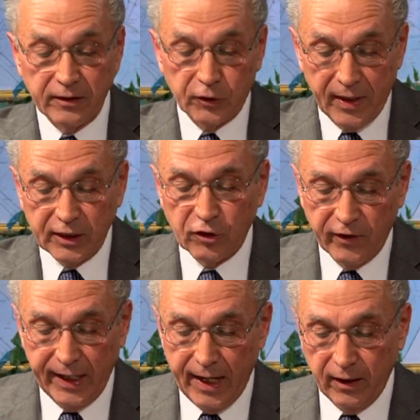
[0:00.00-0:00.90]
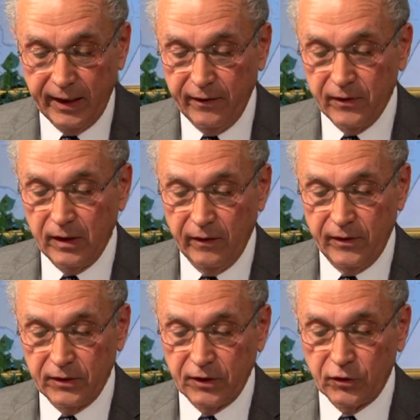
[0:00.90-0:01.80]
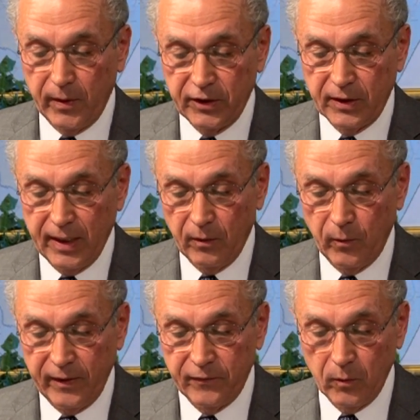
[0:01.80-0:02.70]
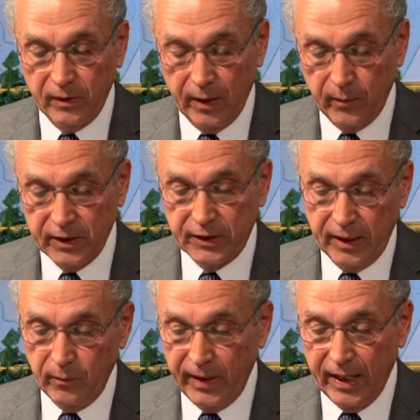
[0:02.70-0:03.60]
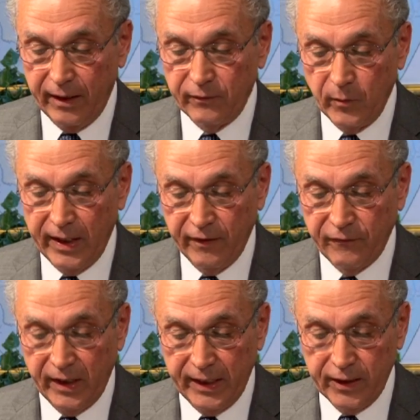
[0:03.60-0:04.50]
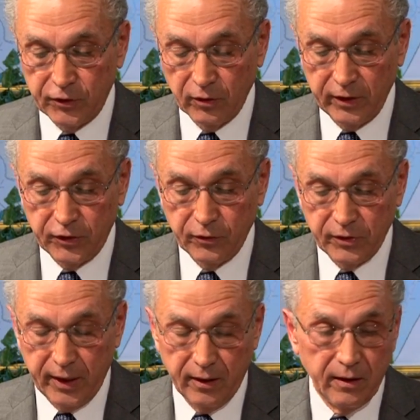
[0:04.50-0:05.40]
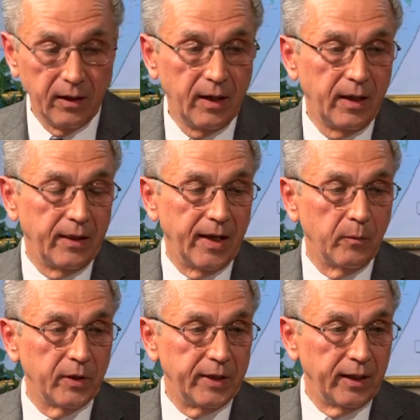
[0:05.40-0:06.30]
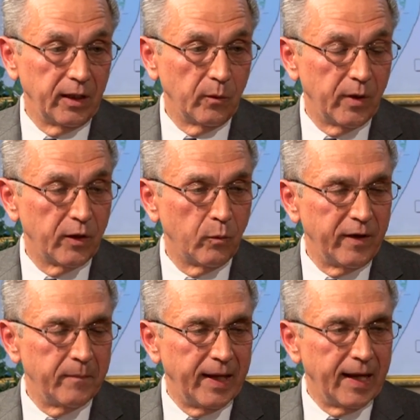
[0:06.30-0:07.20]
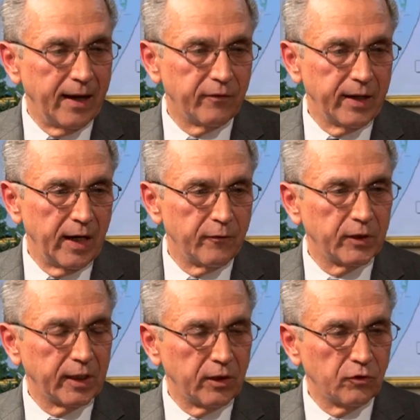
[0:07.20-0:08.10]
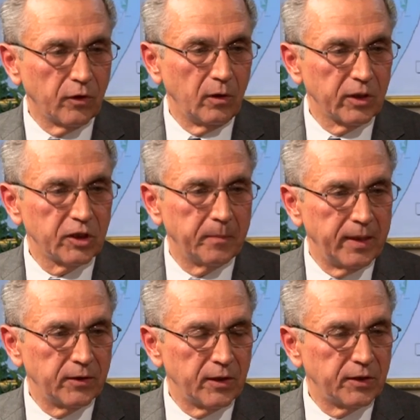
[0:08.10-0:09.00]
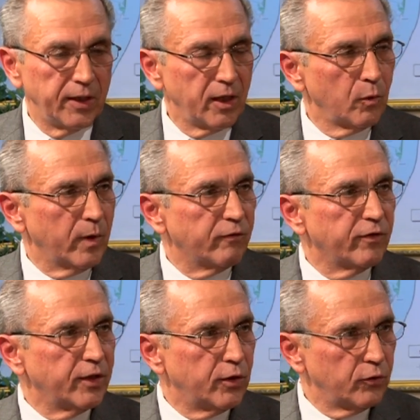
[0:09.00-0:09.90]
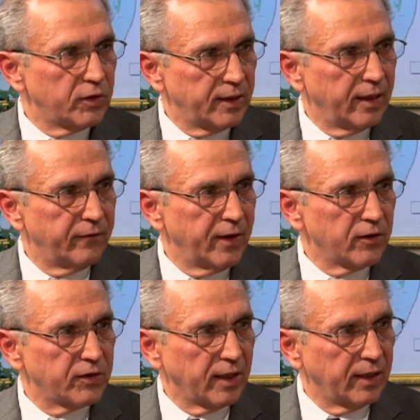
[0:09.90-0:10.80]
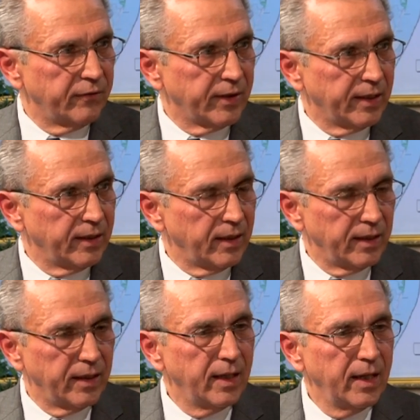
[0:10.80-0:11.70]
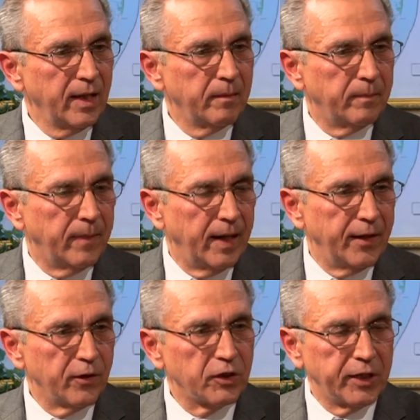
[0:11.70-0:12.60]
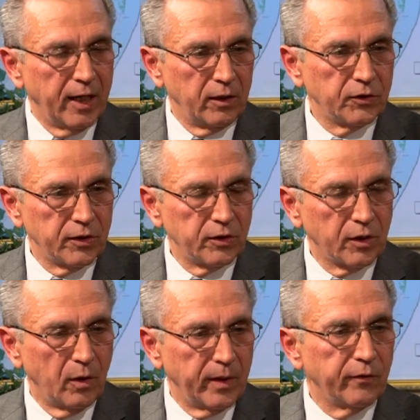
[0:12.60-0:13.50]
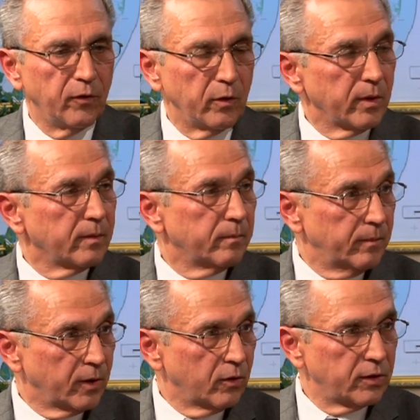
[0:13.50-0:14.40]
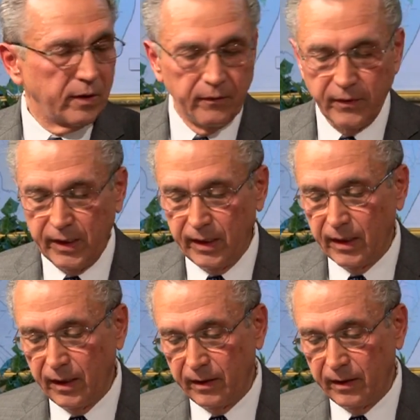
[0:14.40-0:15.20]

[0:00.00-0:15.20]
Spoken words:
So that's the reality of this situation that we see. We have financial issues here that we're dealing with. We've made every effort to control expenses here. We've reduced staff here significantly, and there are challenges going forward because of the